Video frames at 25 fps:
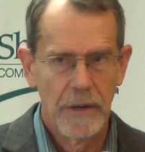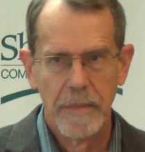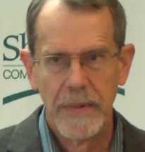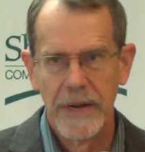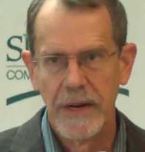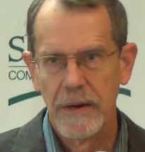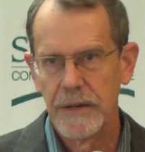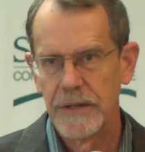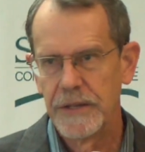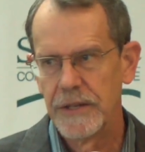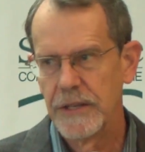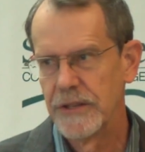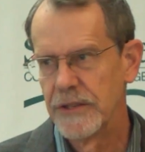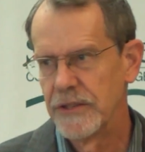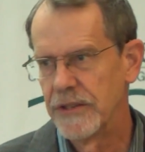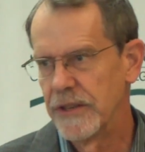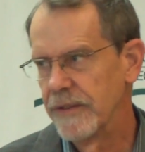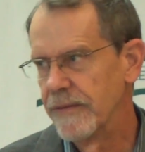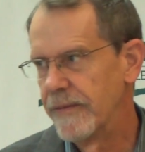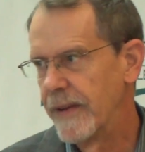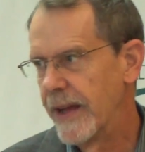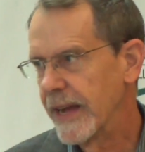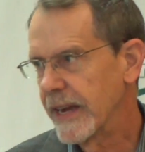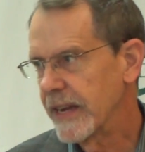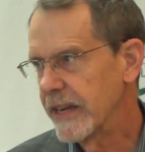emeritus
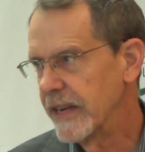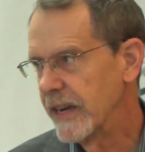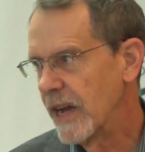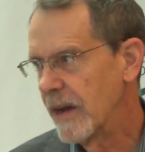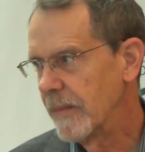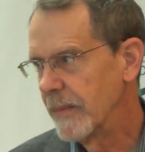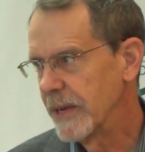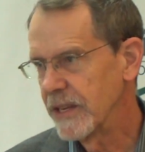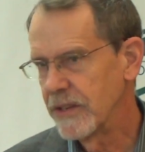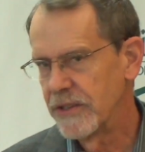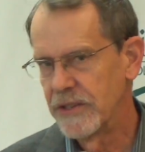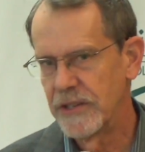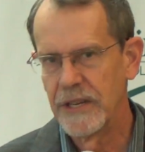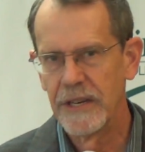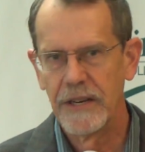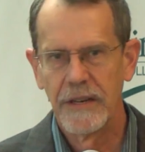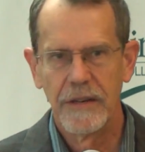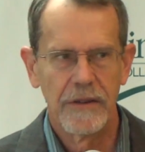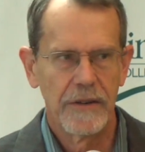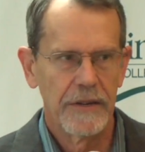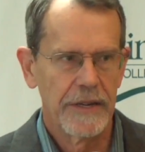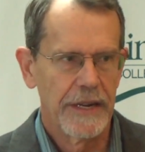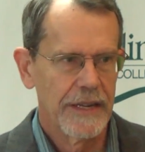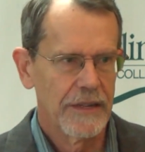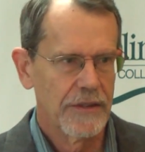of economics and
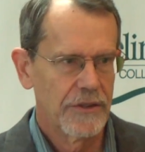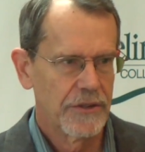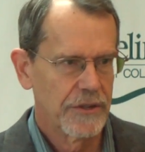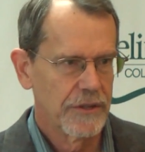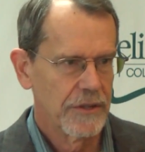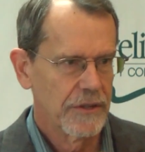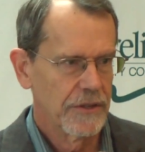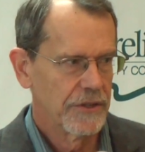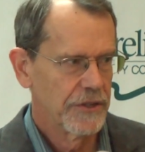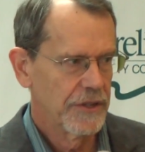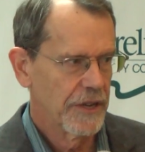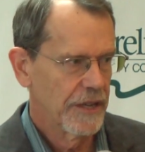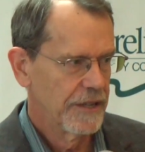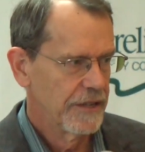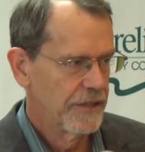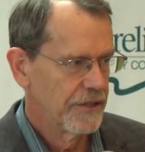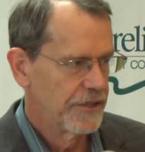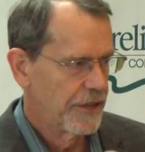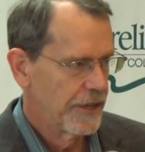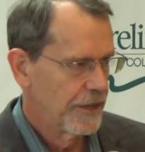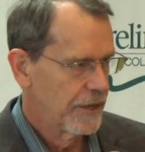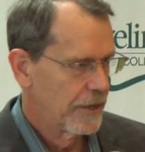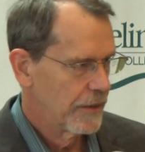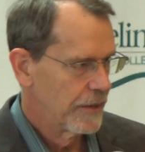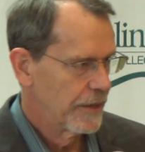international
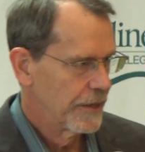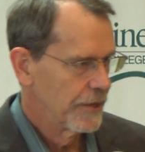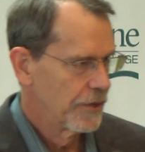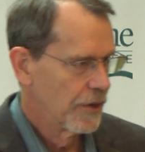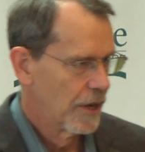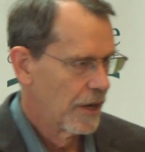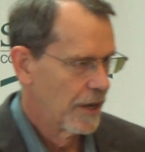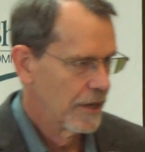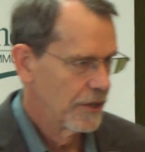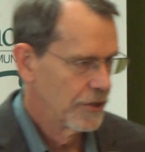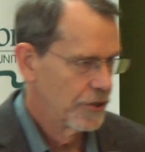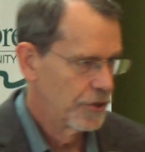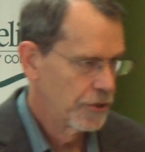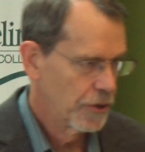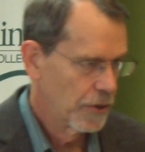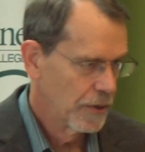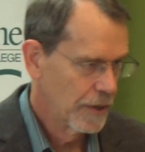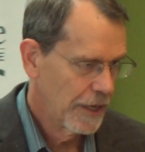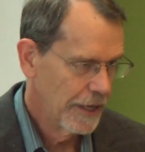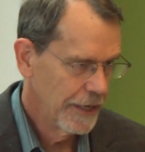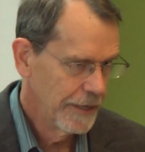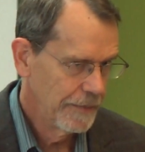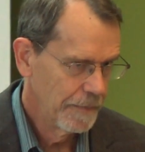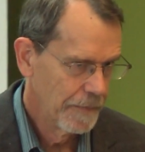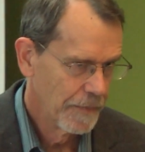studies here at uh,
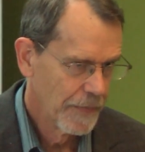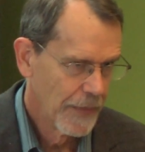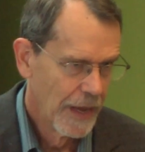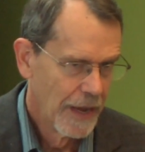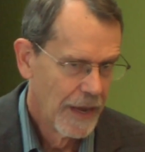Shoreline.